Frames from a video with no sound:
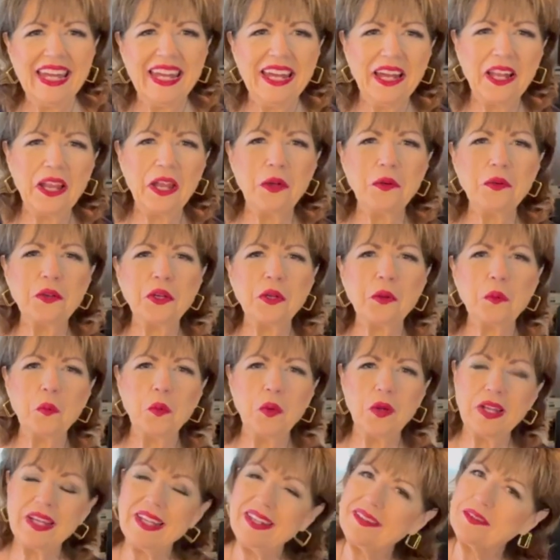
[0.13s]
Hello, dear
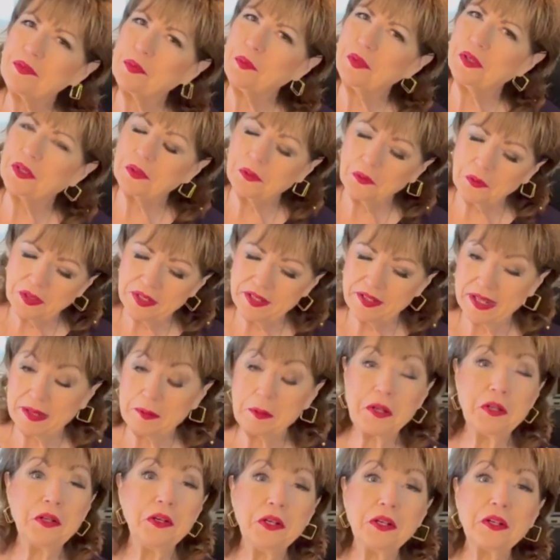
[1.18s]
ones. We're going
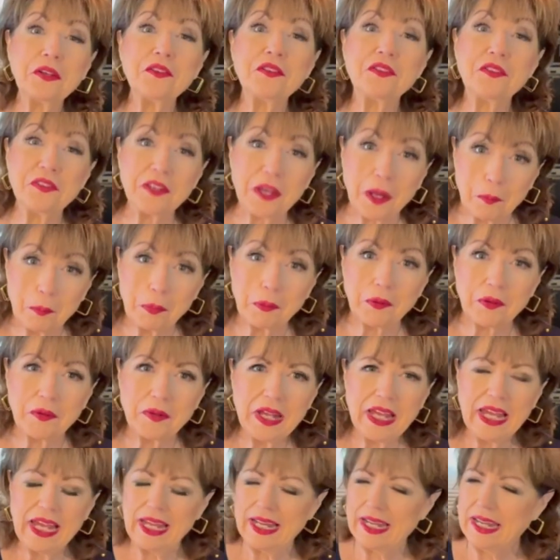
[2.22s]
to cook supper.
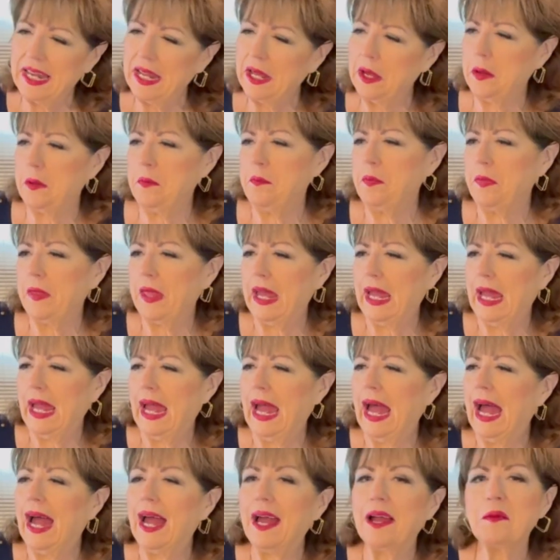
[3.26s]
Now,
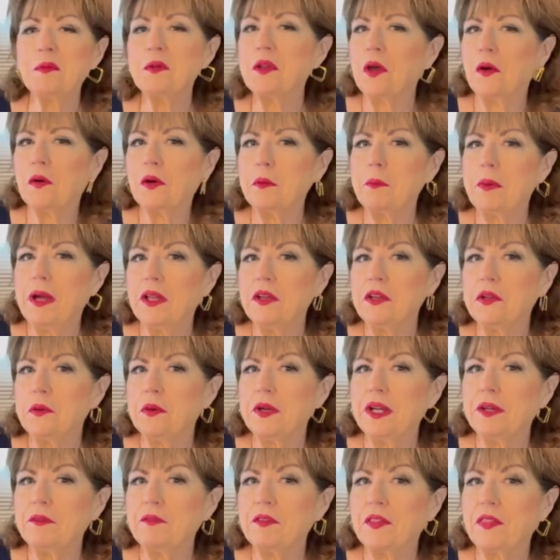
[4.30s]
I talk about
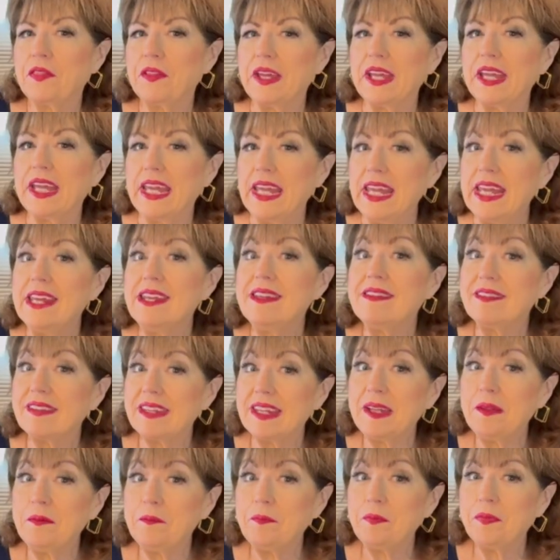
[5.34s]
doing everything
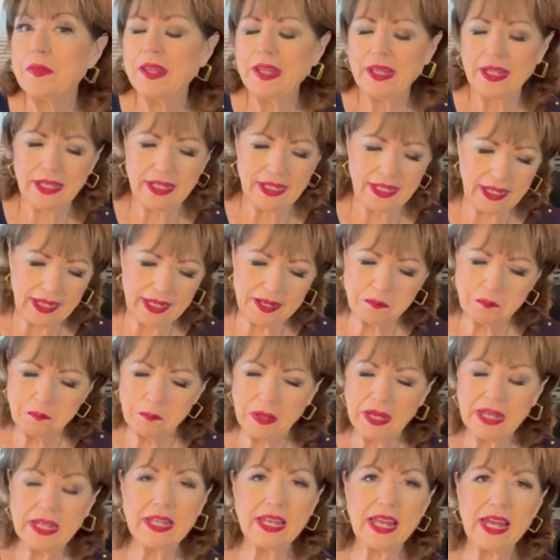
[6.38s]
easy, and
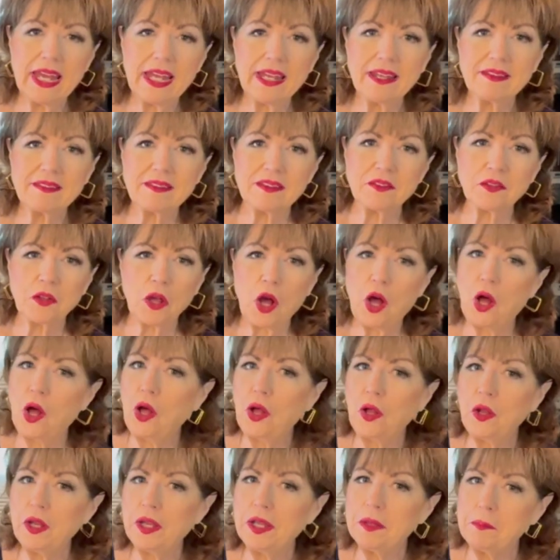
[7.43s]
Mondays is
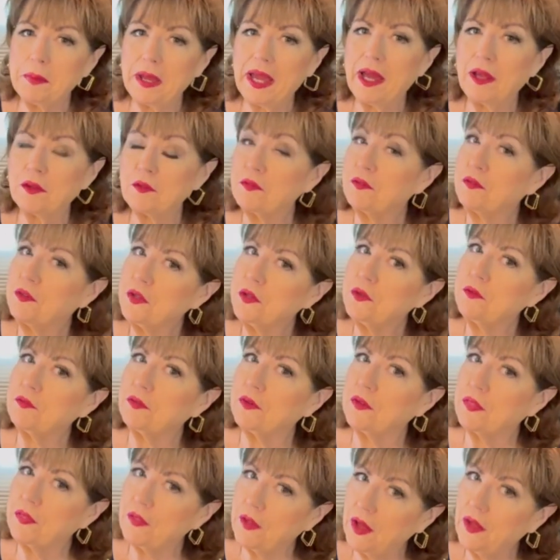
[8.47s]
all about food
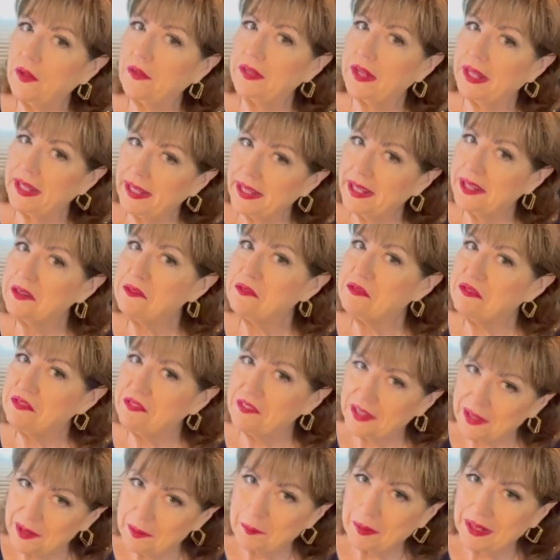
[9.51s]
for thought and
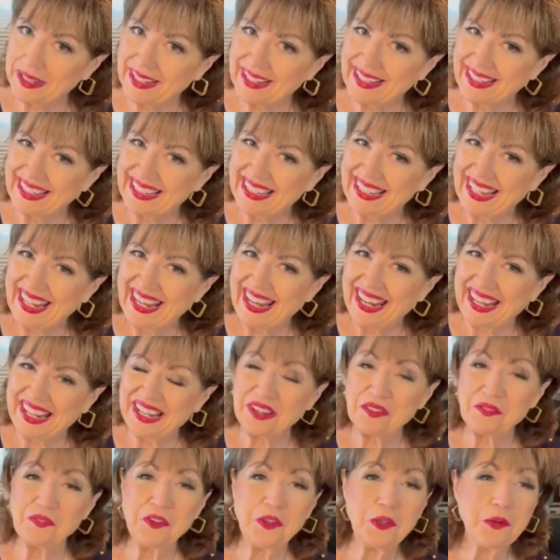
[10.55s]
family.
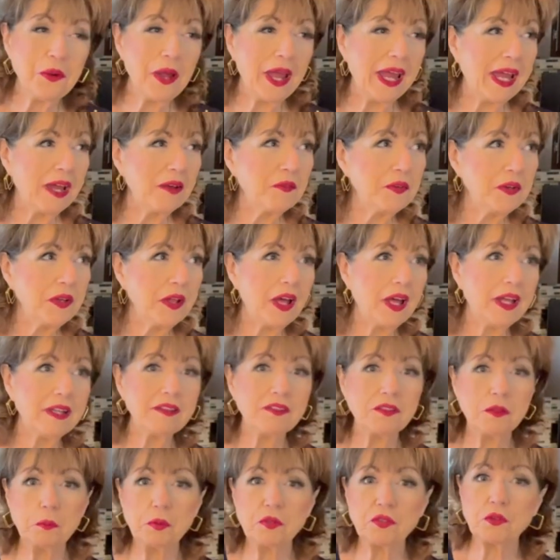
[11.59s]
And if you have not
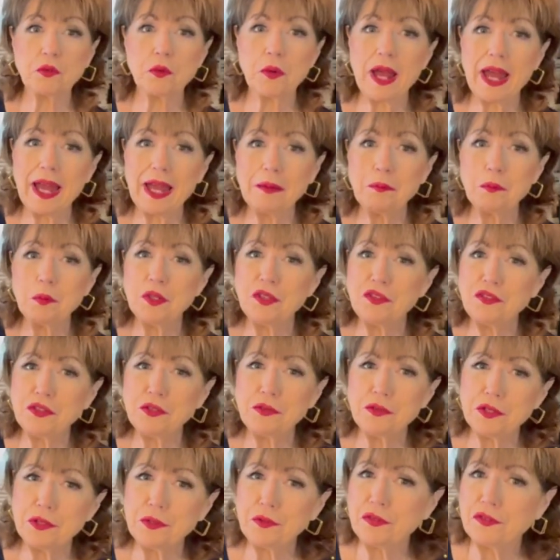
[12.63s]
subscribed, would
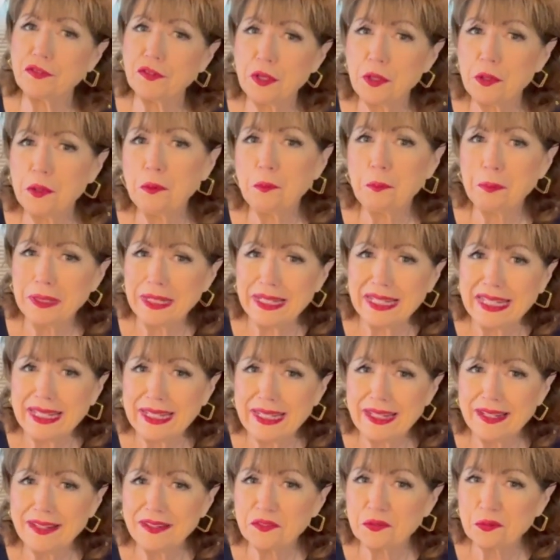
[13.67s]
you do so,
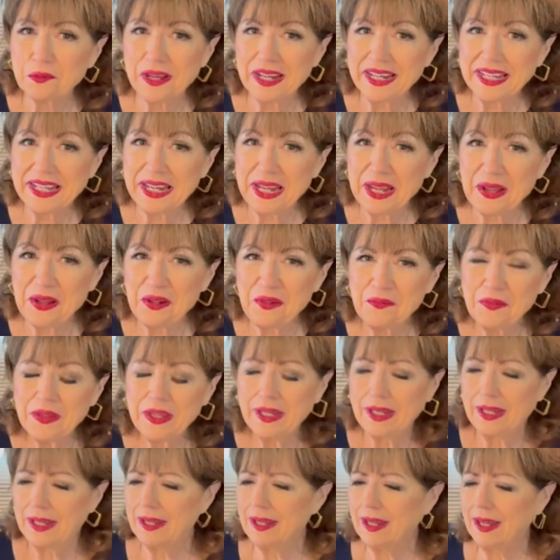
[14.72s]
please, right now?
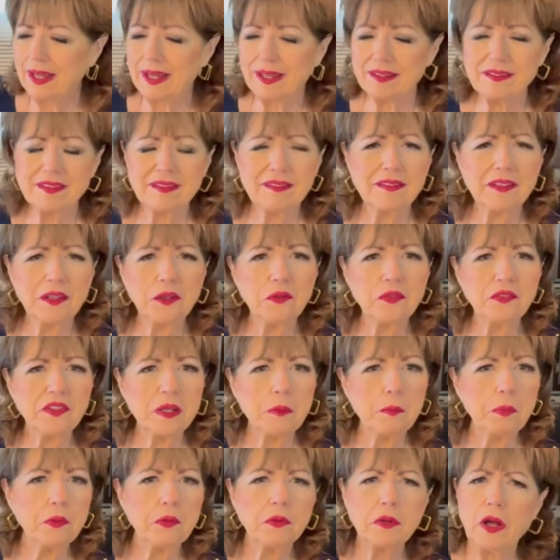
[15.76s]
Yes, it's so
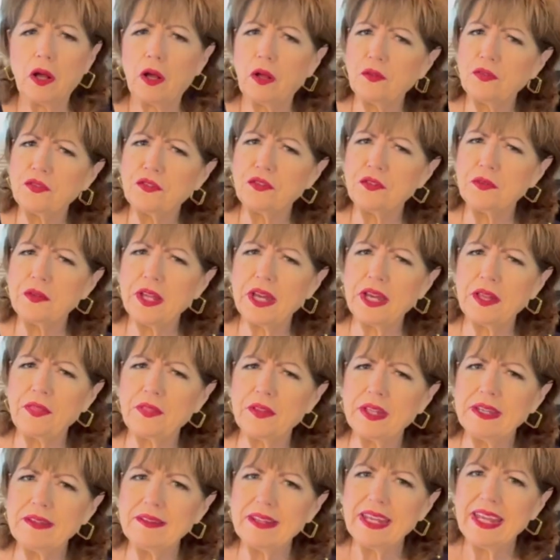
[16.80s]
simple, costs you
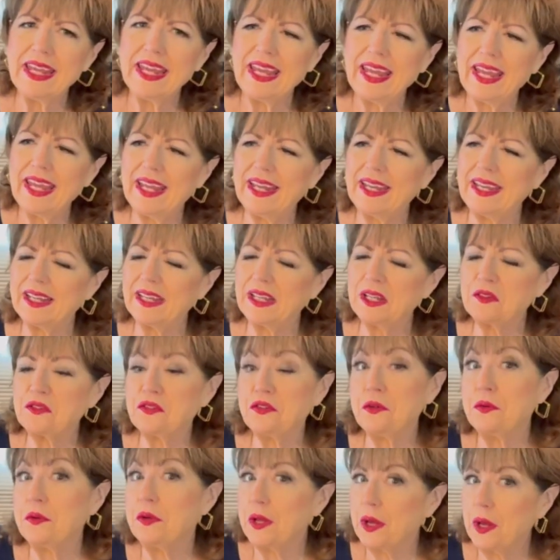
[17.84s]
nothing, and it
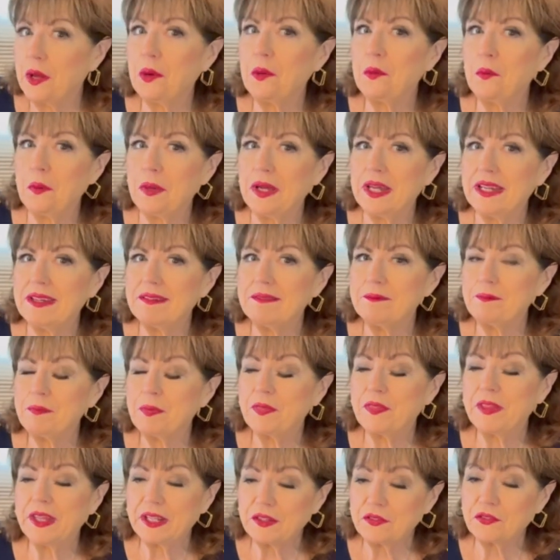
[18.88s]
lets you know when
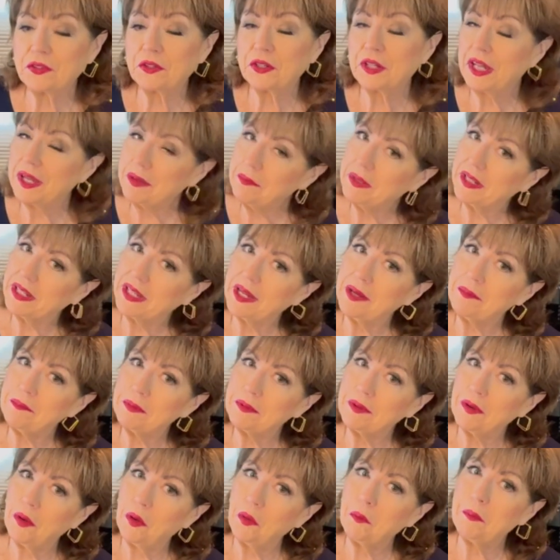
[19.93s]
things are coming up
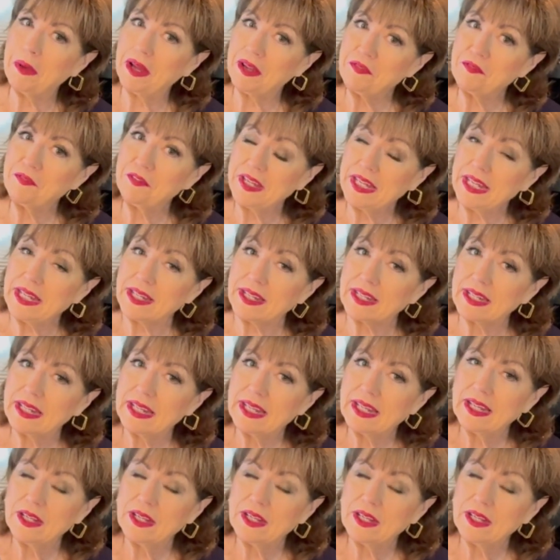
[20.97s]
on my feed.